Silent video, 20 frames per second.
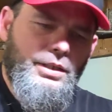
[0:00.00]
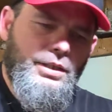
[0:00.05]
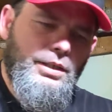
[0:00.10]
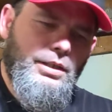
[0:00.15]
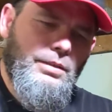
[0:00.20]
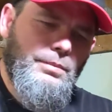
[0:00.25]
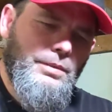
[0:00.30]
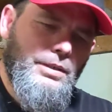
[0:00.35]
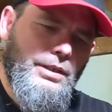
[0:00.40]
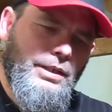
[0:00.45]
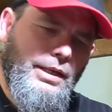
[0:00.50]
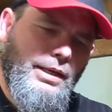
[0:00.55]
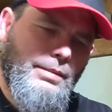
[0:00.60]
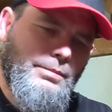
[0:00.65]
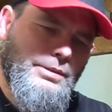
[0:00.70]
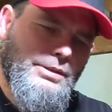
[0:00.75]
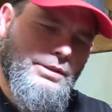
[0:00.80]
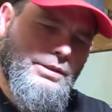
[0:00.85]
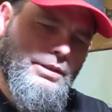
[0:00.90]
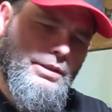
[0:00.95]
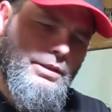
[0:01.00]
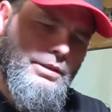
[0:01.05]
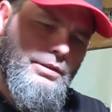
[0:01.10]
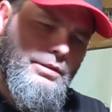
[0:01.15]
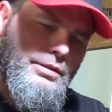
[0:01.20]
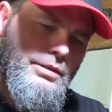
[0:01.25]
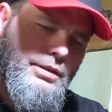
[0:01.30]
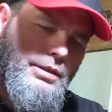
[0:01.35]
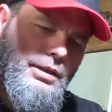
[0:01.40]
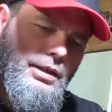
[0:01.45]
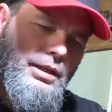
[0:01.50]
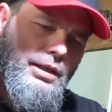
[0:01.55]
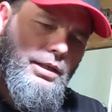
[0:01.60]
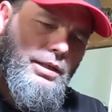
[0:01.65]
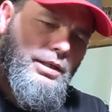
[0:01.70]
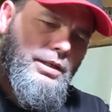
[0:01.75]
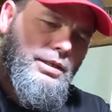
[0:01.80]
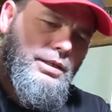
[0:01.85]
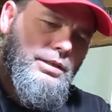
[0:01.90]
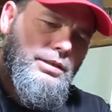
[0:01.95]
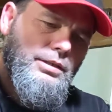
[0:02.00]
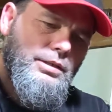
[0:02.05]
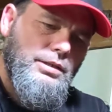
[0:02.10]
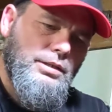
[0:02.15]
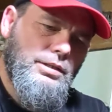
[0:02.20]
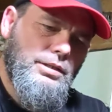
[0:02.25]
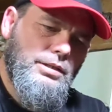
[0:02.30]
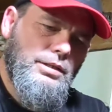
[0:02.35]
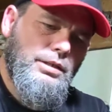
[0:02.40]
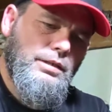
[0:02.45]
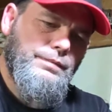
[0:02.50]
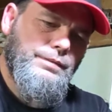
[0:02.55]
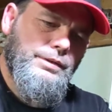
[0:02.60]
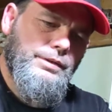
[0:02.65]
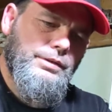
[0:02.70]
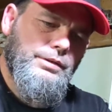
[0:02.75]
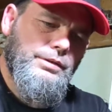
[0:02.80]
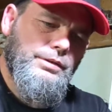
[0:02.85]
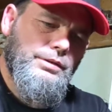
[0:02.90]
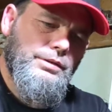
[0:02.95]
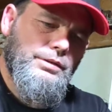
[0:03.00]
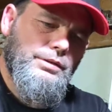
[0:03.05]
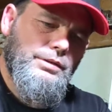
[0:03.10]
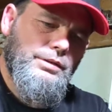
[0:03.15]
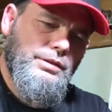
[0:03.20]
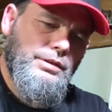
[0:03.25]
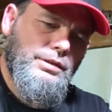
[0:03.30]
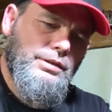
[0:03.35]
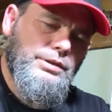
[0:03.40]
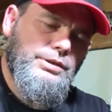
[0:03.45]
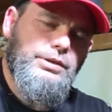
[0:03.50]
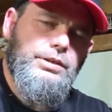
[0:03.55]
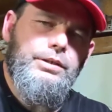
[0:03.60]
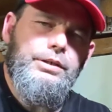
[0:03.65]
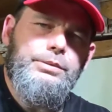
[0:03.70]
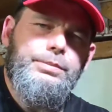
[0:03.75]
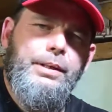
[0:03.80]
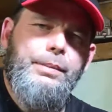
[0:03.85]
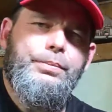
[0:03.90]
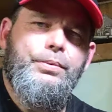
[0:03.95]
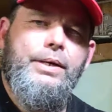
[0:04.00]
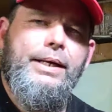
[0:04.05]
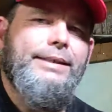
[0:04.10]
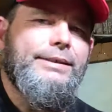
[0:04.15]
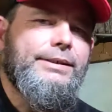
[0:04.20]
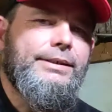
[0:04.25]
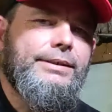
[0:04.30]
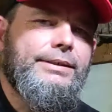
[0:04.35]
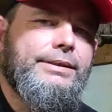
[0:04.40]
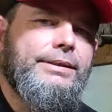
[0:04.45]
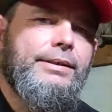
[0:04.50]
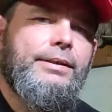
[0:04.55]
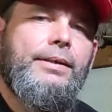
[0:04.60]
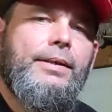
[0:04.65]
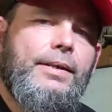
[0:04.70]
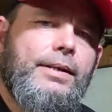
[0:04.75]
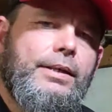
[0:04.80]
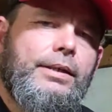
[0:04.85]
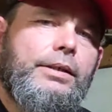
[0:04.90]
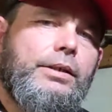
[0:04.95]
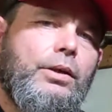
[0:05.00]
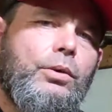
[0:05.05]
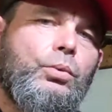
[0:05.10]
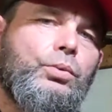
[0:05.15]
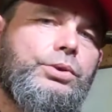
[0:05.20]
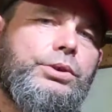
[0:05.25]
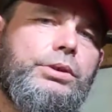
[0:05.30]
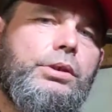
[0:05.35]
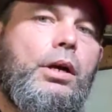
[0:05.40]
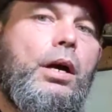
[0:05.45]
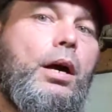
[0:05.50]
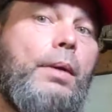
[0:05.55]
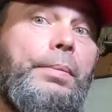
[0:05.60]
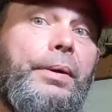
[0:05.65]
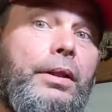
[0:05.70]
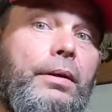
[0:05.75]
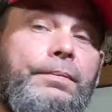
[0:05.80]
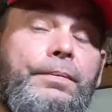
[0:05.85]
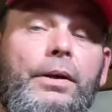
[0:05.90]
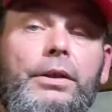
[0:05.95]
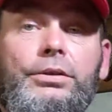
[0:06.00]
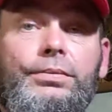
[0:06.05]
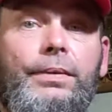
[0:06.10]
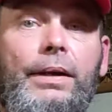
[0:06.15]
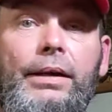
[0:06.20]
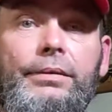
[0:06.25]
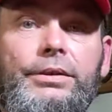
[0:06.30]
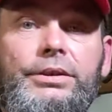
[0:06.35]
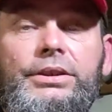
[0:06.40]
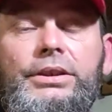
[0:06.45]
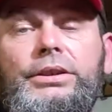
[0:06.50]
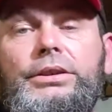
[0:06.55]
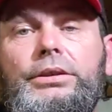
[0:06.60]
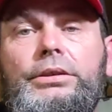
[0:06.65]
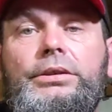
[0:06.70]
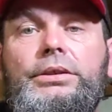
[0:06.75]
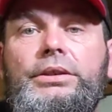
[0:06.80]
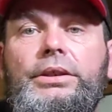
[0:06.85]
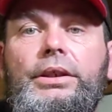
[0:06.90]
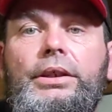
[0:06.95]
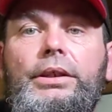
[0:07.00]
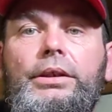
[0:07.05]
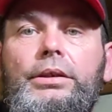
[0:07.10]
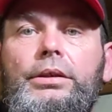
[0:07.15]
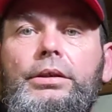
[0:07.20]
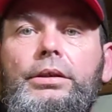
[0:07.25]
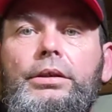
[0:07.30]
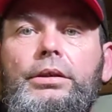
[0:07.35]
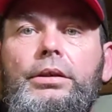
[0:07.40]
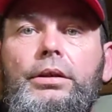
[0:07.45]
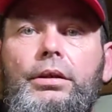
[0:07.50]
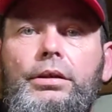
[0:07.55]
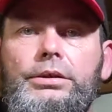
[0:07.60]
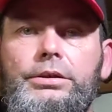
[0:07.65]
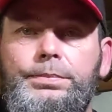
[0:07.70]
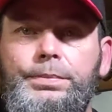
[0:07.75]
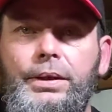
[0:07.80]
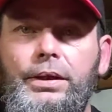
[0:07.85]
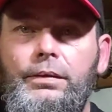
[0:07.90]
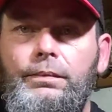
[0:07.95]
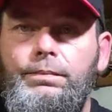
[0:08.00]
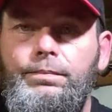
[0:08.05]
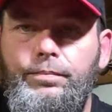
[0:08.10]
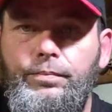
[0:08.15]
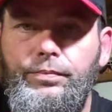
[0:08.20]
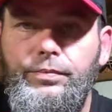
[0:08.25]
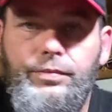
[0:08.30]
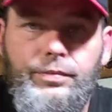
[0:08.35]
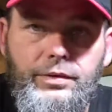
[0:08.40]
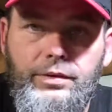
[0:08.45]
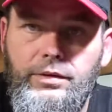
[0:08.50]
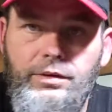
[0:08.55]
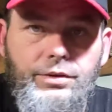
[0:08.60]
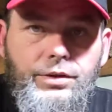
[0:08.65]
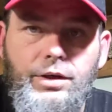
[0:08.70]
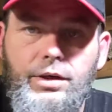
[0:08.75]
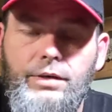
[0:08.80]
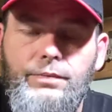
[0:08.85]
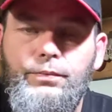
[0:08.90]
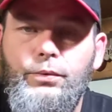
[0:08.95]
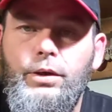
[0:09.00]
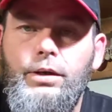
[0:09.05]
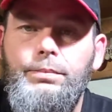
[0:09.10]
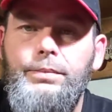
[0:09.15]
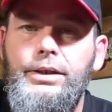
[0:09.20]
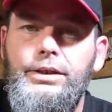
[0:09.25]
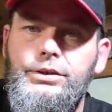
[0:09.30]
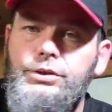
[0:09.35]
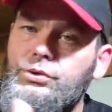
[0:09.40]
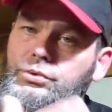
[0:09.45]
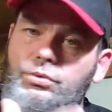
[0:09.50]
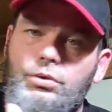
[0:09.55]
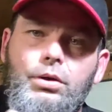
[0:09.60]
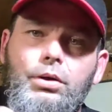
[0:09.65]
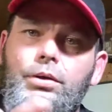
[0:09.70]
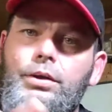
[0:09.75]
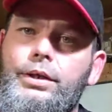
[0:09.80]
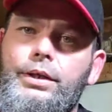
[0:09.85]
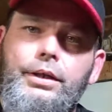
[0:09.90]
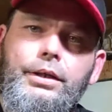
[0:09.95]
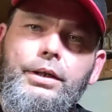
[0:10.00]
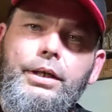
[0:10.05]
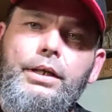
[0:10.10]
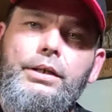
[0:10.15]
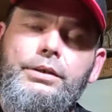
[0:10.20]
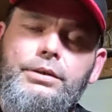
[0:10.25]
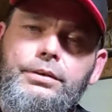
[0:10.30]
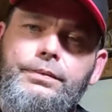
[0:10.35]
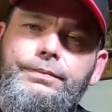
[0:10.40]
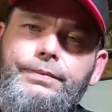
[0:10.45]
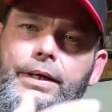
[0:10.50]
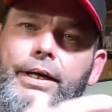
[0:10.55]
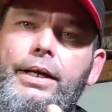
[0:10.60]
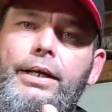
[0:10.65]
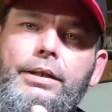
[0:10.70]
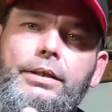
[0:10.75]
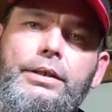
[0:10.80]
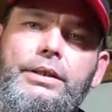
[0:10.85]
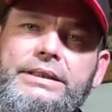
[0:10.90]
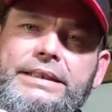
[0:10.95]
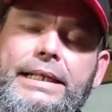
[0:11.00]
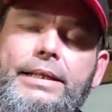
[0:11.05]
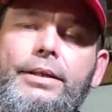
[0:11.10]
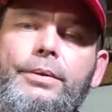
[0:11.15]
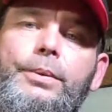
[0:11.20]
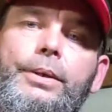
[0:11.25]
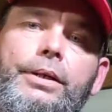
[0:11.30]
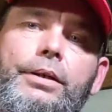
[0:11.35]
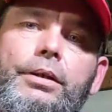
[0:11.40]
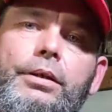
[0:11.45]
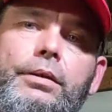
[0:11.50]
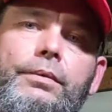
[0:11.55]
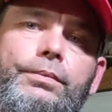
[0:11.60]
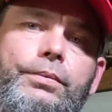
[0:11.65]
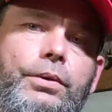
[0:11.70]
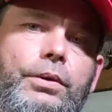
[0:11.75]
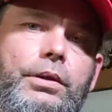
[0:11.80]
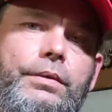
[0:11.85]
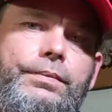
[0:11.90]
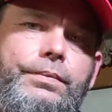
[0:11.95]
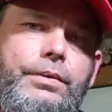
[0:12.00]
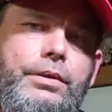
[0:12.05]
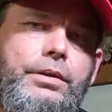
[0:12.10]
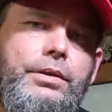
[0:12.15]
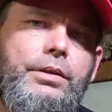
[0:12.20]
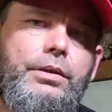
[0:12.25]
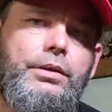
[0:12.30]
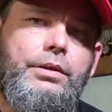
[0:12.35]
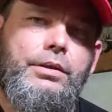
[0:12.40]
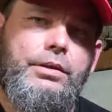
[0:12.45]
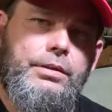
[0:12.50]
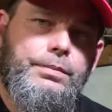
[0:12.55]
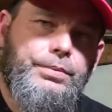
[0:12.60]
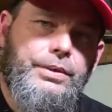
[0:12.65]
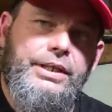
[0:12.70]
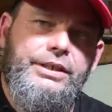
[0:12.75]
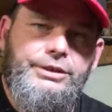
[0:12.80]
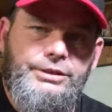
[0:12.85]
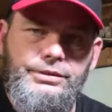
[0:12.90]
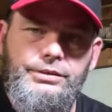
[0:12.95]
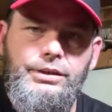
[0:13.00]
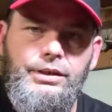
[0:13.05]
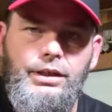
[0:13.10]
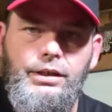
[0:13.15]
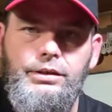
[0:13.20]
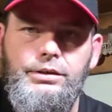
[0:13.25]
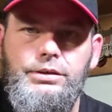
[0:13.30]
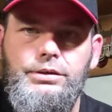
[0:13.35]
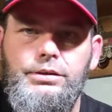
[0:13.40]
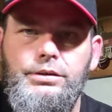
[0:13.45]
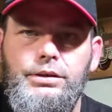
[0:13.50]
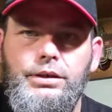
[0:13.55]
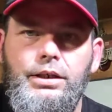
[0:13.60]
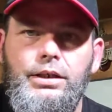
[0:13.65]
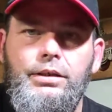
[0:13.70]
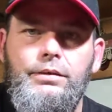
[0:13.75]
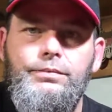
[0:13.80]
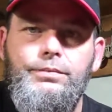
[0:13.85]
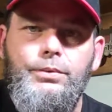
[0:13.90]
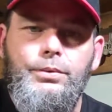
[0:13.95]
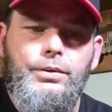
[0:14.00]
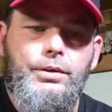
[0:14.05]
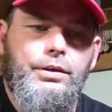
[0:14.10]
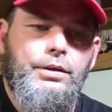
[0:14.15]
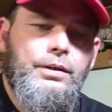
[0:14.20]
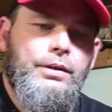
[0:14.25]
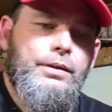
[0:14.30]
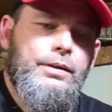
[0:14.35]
And you get them on Amazon. And if you're discouraged by prices, don't stop at the first 5 or 6 you see. You know, spend 30, 40 minutes scrolling, and you'll find exactly what you're looking for the price you need to get it for.